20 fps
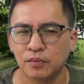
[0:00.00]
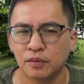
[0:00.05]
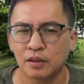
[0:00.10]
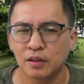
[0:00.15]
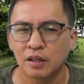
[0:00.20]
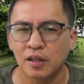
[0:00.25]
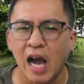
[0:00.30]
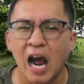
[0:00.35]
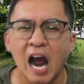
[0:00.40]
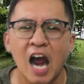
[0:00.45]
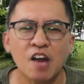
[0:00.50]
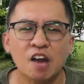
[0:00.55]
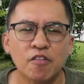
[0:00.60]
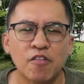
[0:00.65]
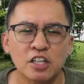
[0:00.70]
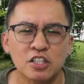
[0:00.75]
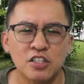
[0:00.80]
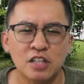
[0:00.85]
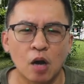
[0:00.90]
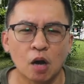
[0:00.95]

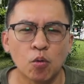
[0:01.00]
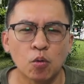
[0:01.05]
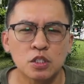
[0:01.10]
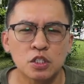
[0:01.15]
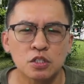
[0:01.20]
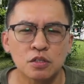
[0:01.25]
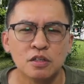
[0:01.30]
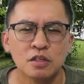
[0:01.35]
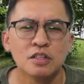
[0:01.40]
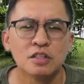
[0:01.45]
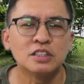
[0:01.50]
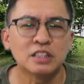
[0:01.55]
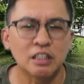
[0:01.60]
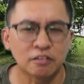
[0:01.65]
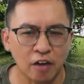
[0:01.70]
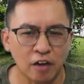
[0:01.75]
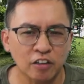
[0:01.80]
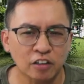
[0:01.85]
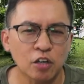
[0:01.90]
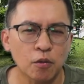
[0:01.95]
High-rise towers
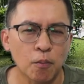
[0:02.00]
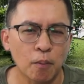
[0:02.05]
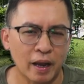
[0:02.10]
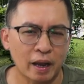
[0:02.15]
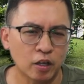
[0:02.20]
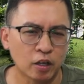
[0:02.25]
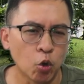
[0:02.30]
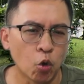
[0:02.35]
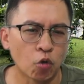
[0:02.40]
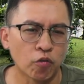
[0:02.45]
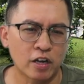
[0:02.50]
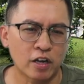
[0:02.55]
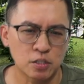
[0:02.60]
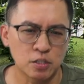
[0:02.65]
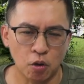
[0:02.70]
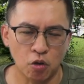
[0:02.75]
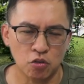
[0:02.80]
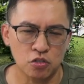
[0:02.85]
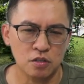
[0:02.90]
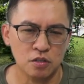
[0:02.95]
surrounded by low-rise
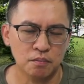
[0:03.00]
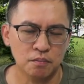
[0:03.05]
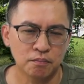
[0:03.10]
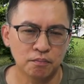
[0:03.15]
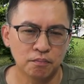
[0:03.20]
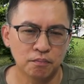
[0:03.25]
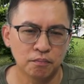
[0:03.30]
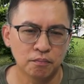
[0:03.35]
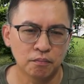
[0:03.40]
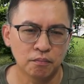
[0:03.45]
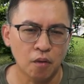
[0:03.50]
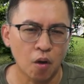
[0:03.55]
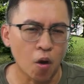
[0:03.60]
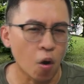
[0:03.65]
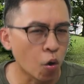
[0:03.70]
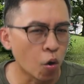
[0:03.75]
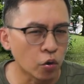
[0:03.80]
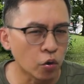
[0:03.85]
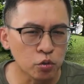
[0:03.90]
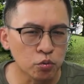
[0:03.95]
blocks.
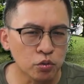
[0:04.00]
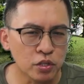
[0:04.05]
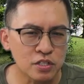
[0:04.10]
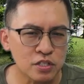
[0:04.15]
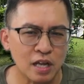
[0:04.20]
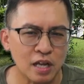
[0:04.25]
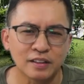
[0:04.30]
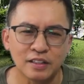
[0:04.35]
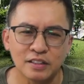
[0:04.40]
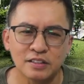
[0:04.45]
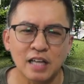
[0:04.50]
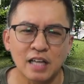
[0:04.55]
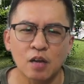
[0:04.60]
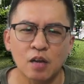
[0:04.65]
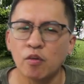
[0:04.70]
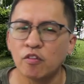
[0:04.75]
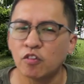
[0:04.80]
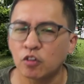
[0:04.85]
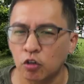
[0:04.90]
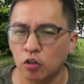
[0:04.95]
All units are designed
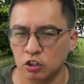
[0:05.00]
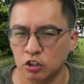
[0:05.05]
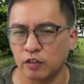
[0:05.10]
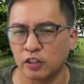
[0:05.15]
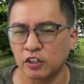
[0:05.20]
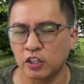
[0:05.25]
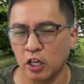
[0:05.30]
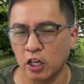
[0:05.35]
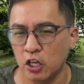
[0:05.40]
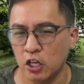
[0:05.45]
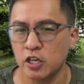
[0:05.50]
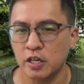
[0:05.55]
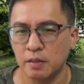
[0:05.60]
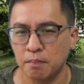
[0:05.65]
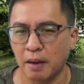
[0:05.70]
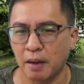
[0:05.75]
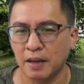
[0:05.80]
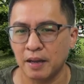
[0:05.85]
with cross-ventilation in mind.